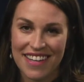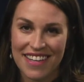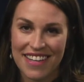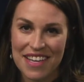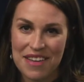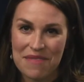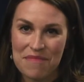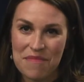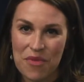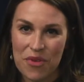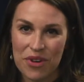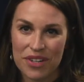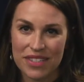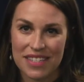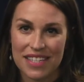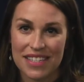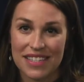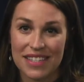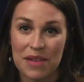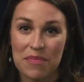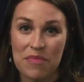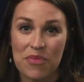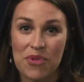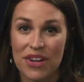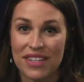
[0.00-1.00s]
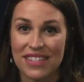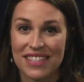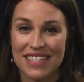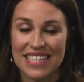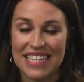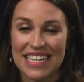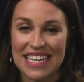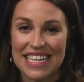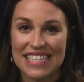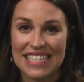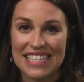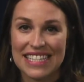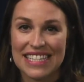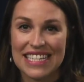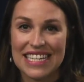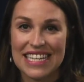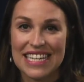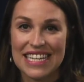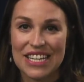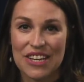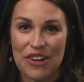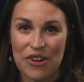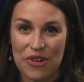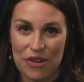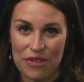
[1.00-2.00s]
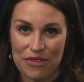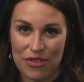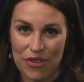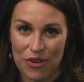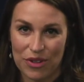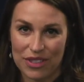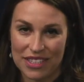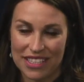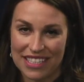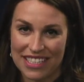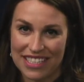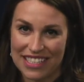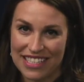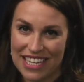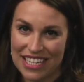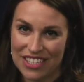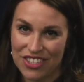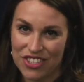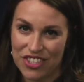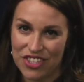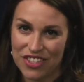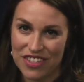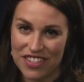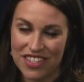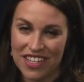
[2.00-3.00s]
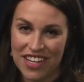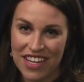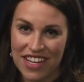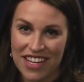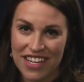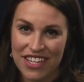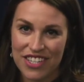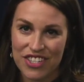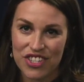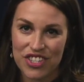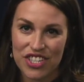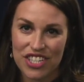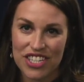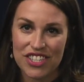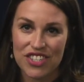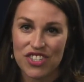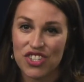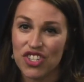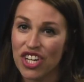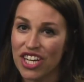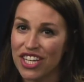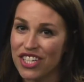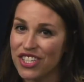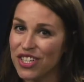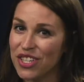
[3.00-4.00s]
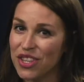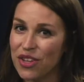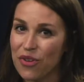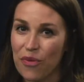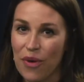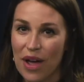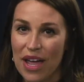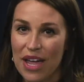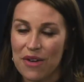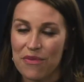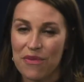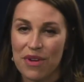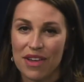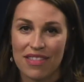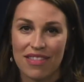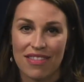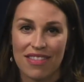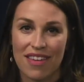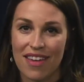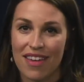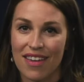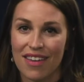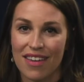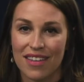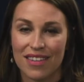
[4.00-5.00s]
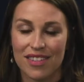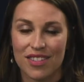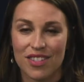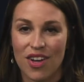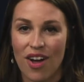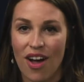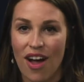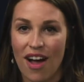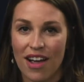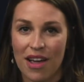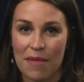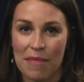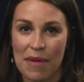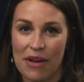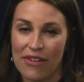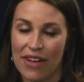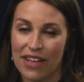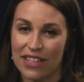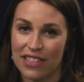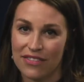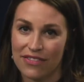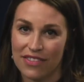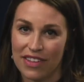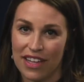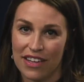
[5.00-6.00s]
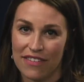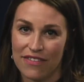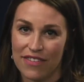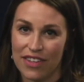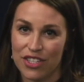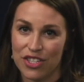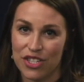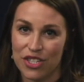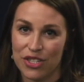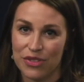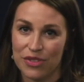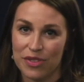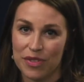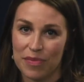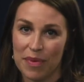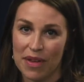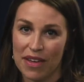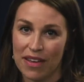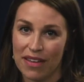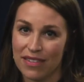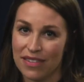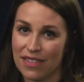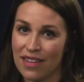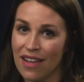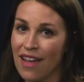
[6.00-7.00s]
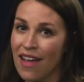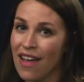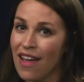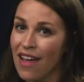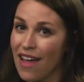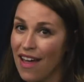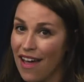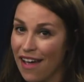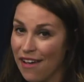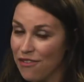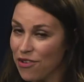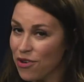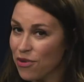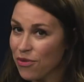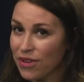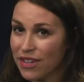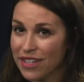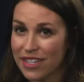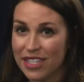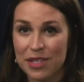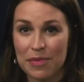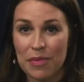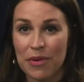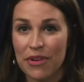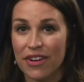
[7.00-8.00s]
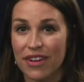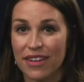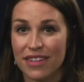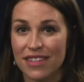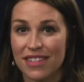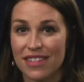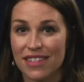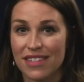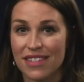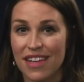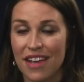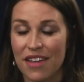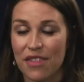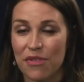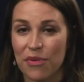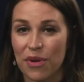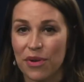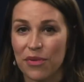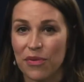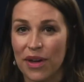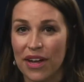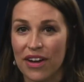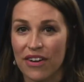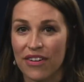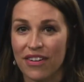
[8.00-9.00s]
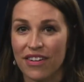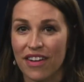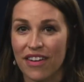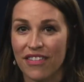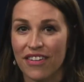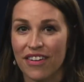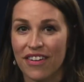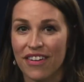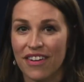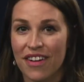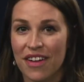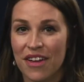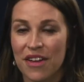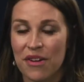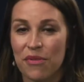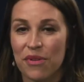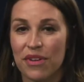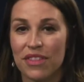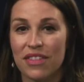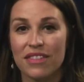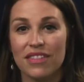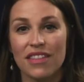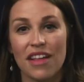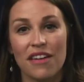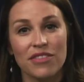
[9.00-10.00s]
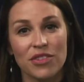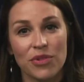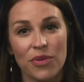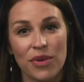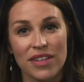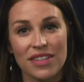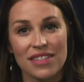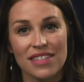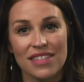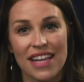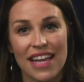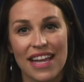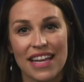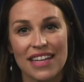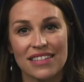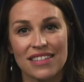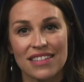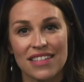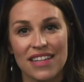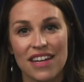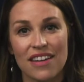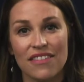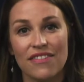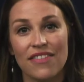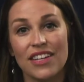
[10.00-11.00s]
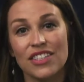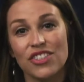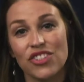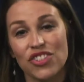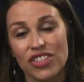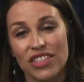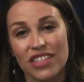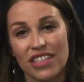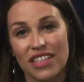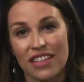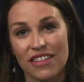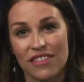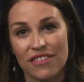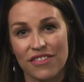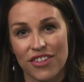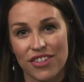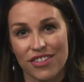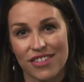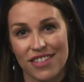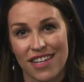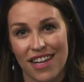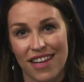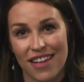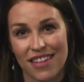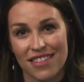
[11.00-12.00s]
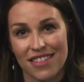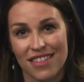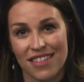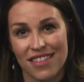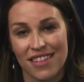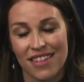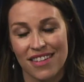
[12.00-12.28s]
Kim Morse is the president and CEO of Golden Intentions. She's changing the way we think and talk about end-of-life issues because everyone experiences death one way or another with loved ones and eventually firsthand.